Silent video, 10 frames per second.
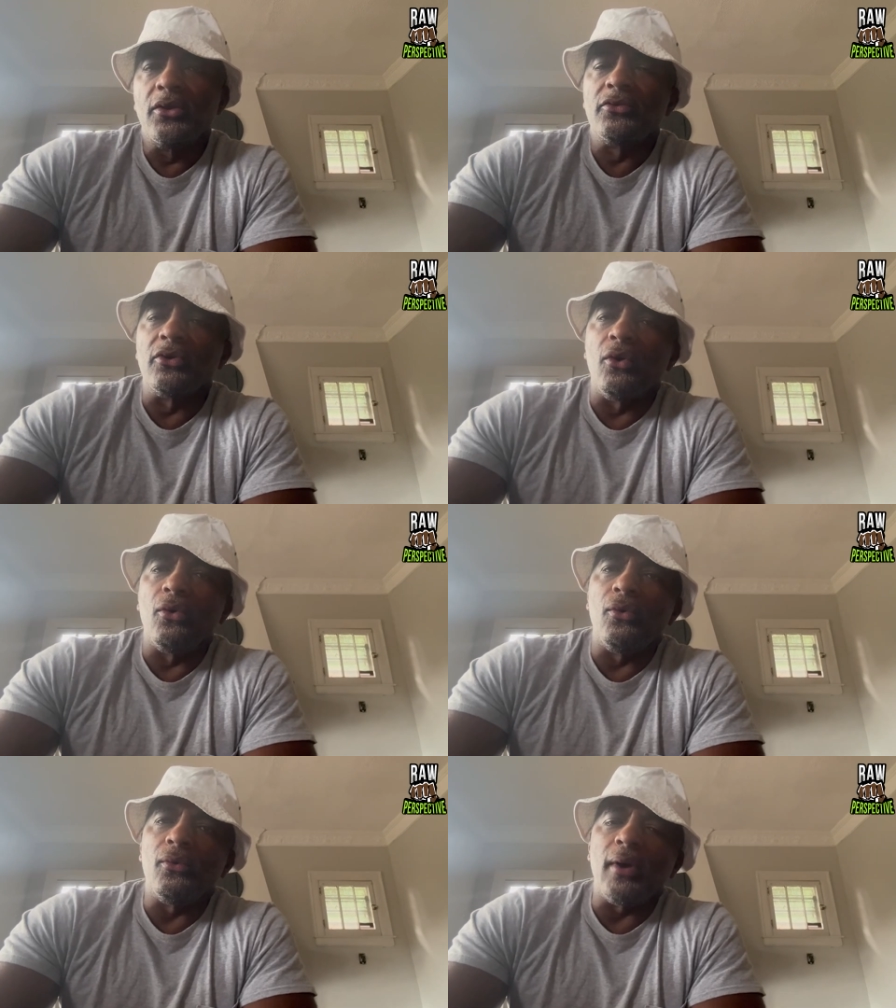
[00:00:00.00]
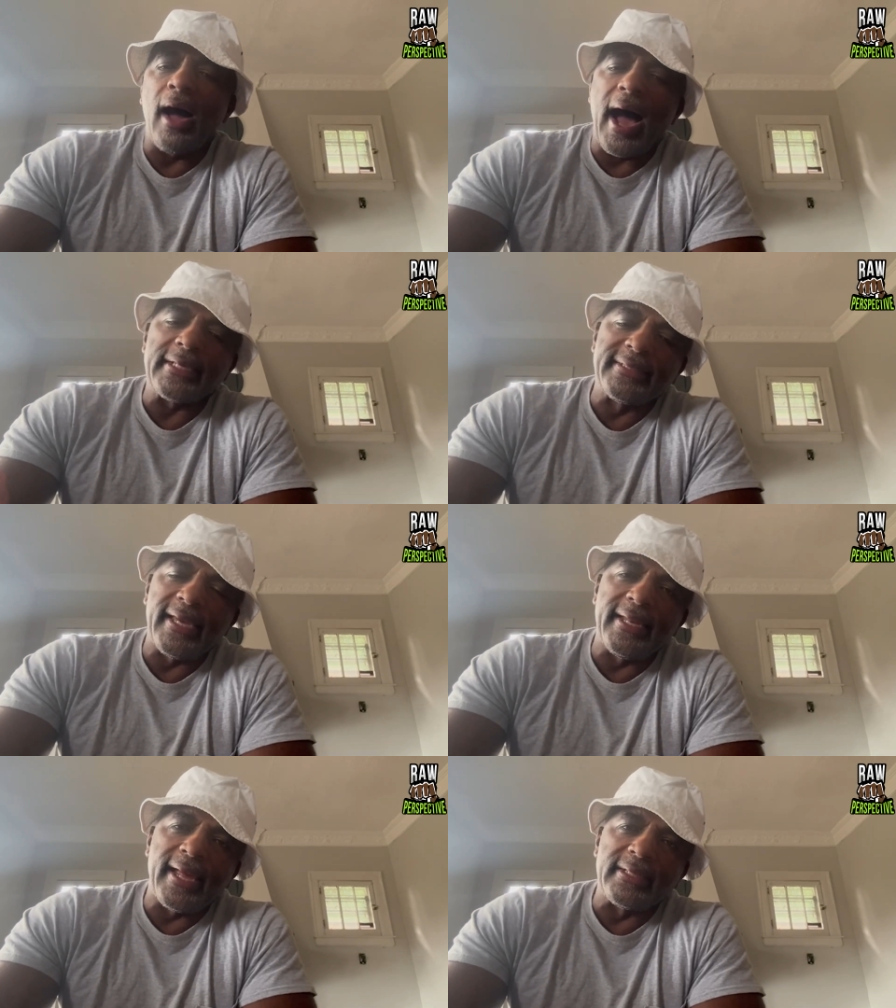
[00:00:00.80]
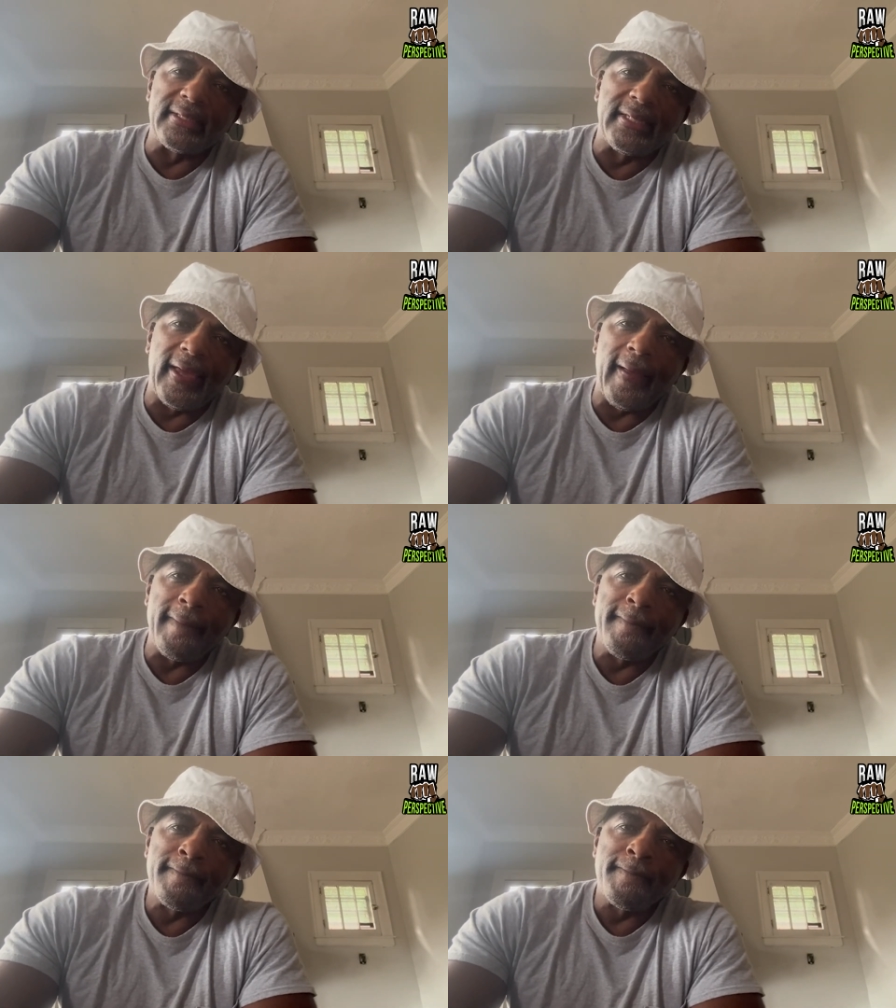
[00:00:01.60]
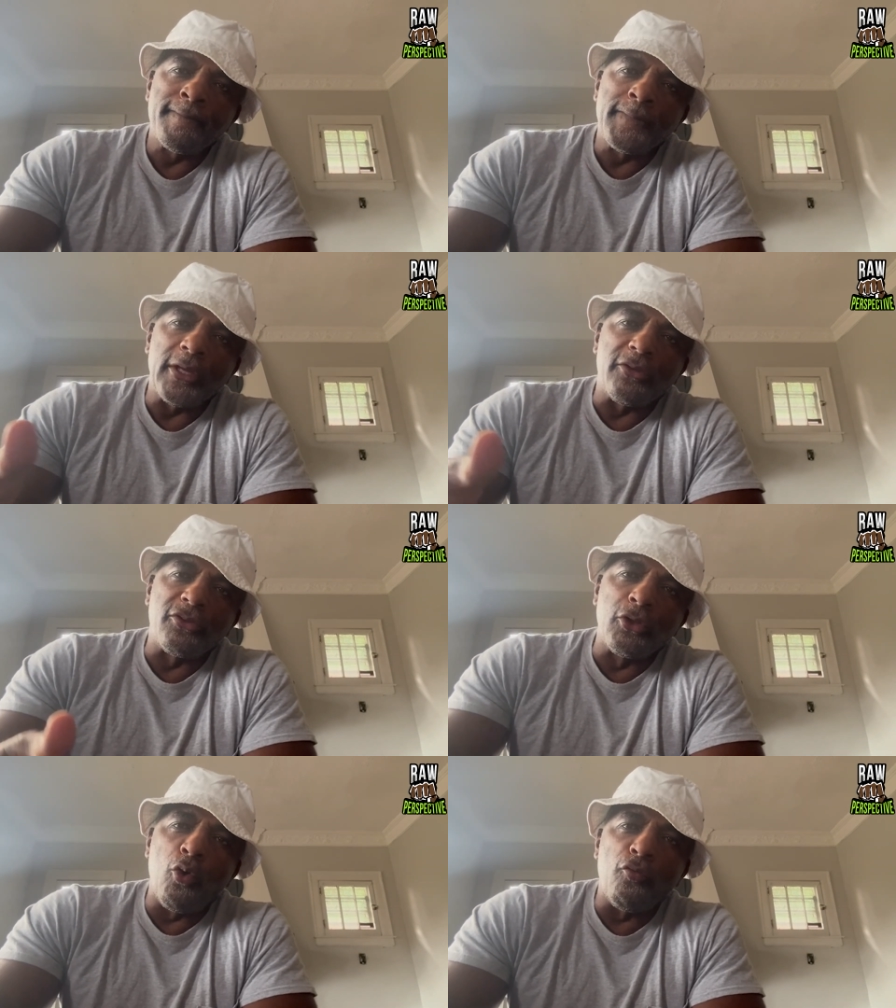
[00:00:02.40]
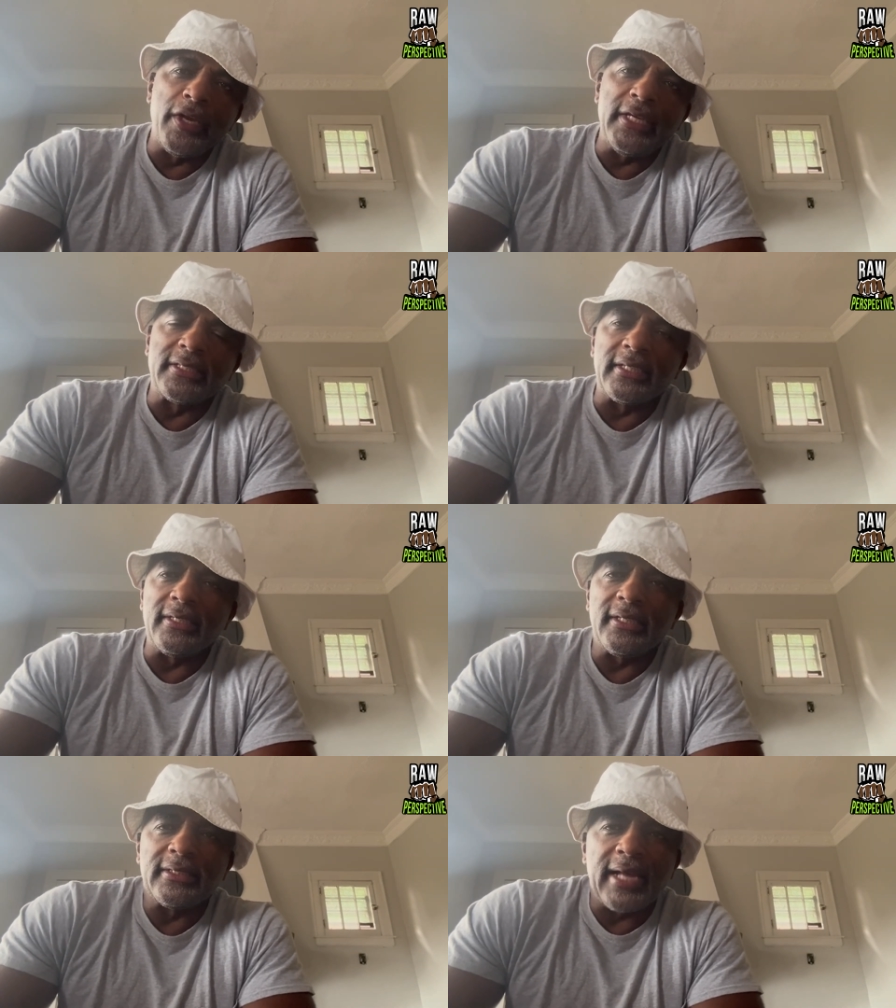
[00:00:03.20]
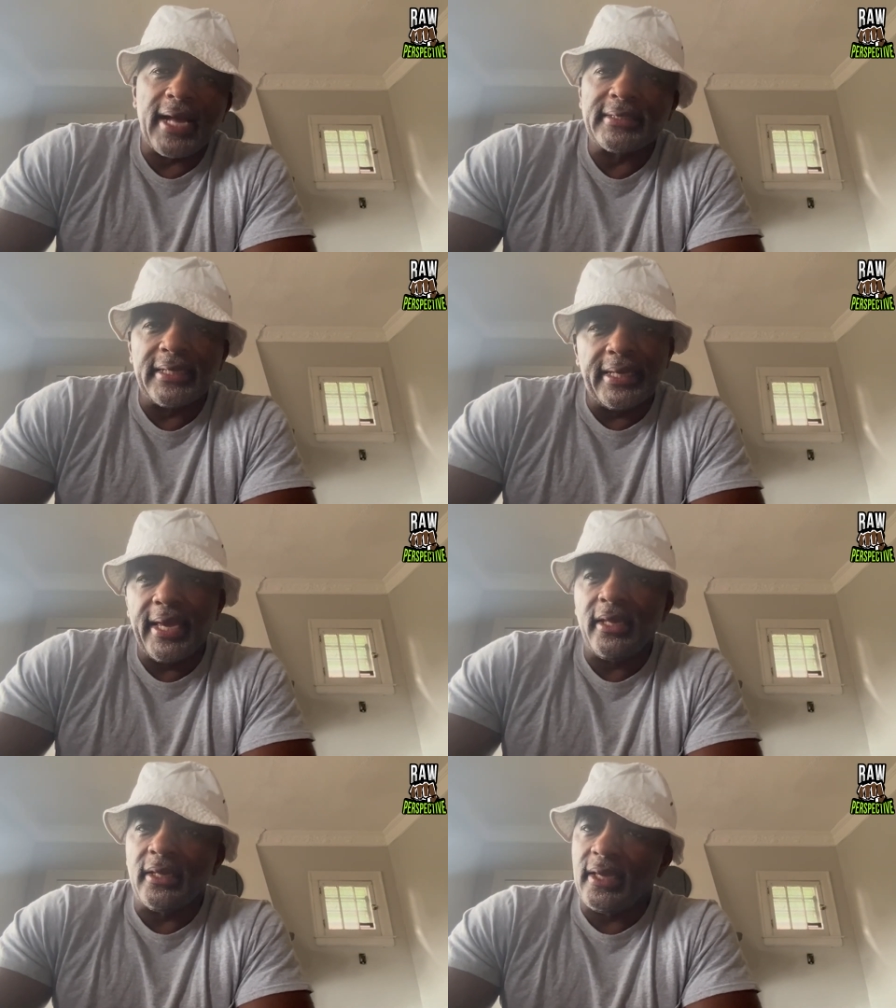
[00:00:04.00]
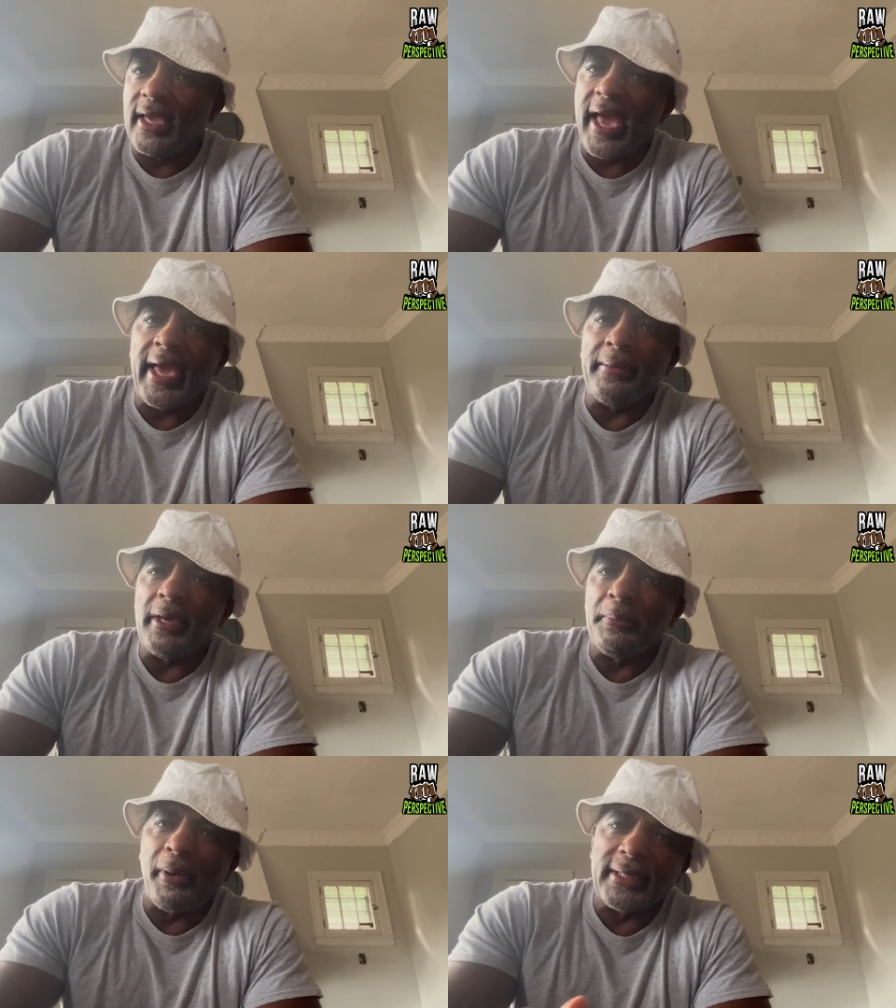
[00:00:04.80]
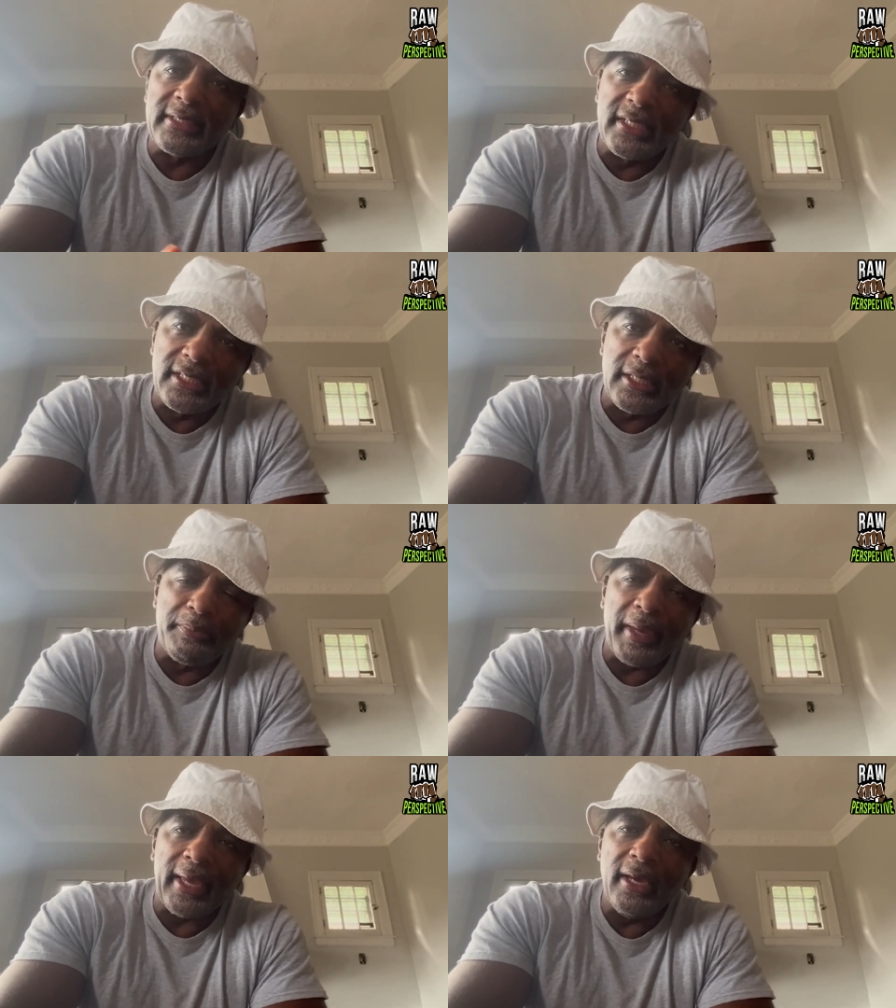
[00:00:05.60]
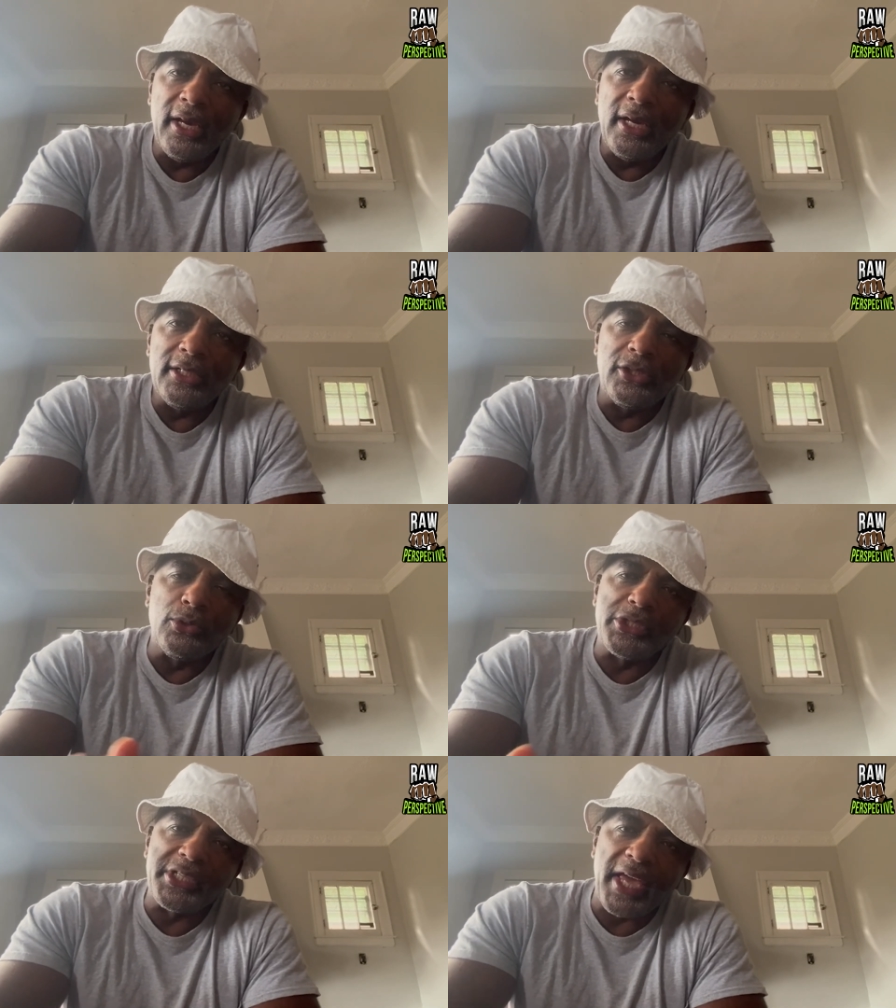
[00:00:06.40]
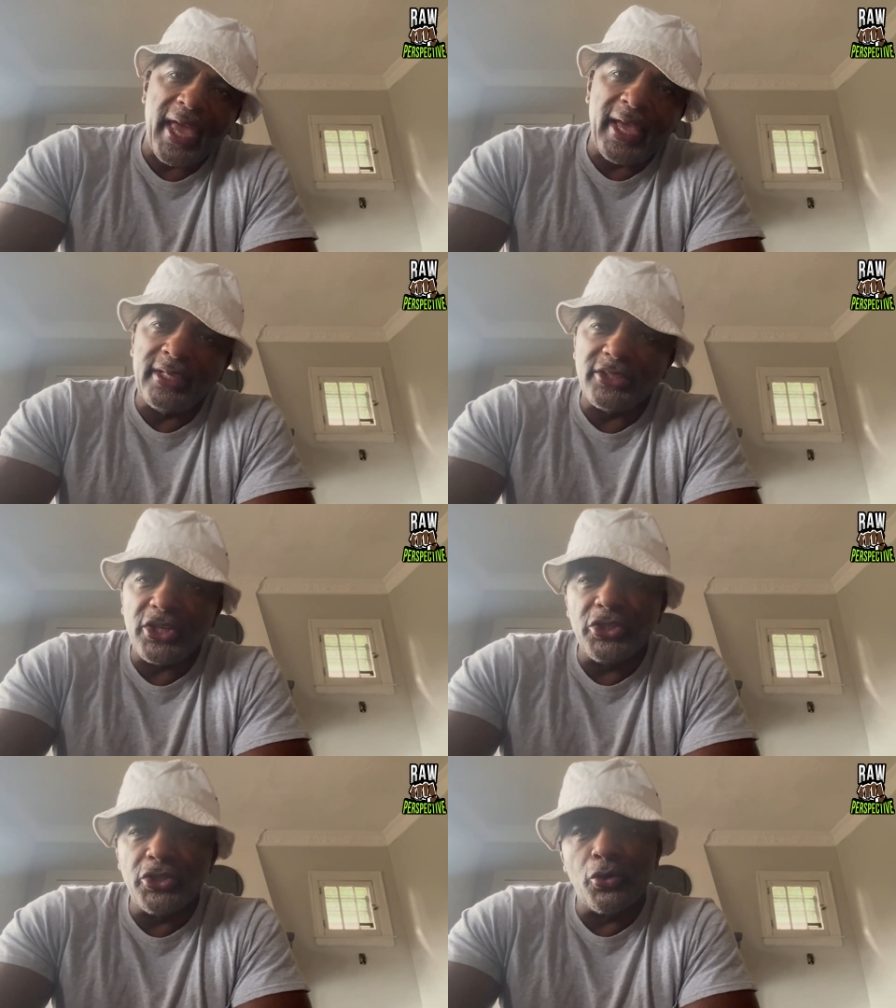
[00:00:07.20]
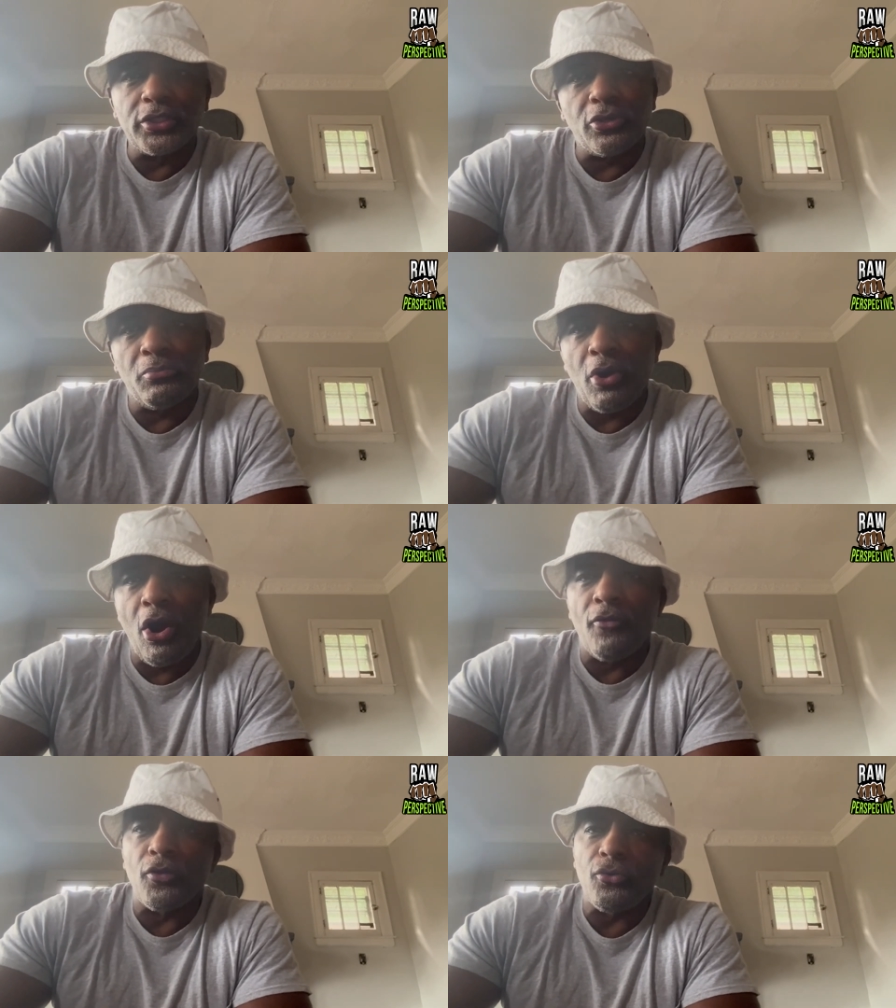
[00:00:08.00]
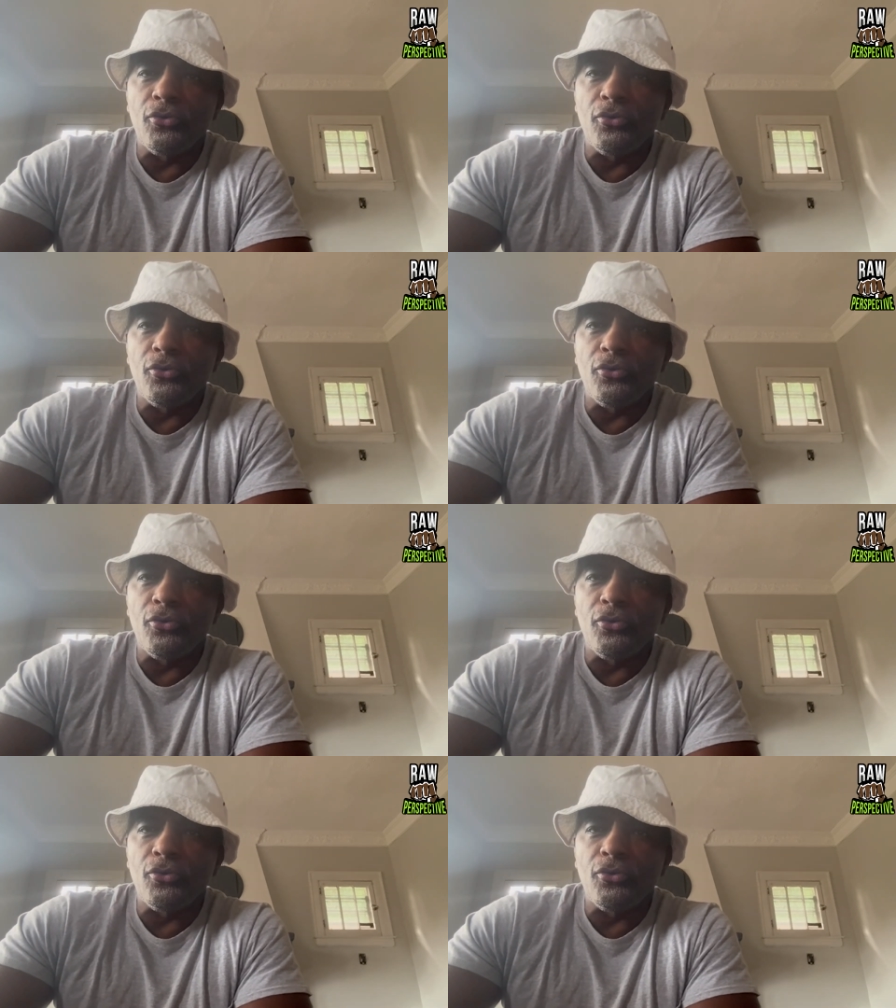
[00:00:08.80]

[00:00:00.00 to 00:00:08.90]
So I say that to say it's no reason not to get in the game and participate to change your tomorrow.